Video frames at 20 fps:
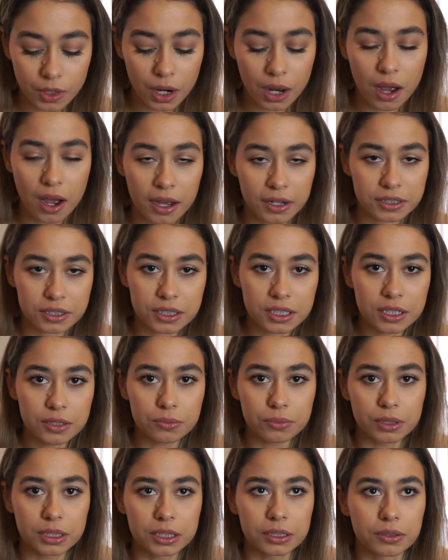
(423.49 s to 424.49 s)
Honestly,
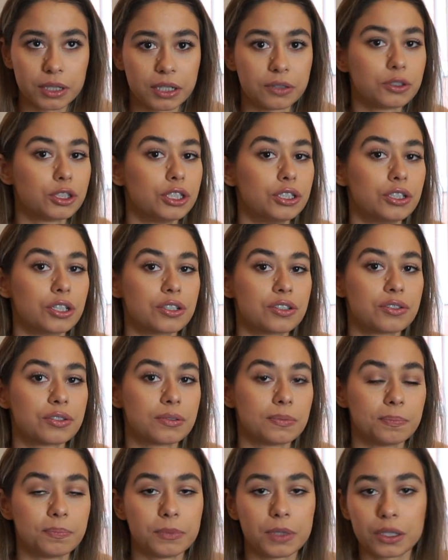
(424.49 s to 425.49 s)
really great to just
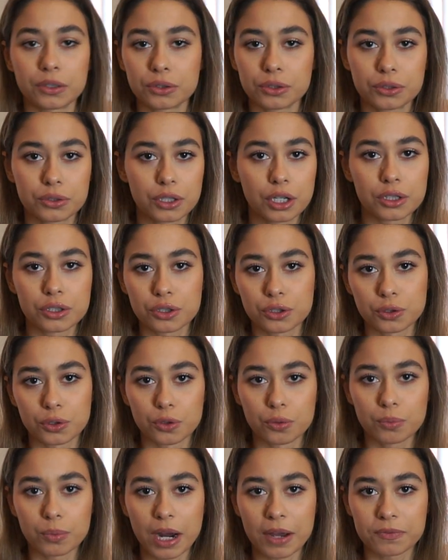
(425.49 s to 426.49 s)

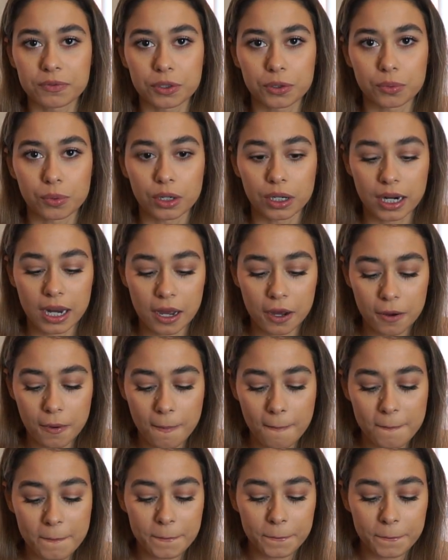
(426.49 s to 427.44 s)
consume after a workout,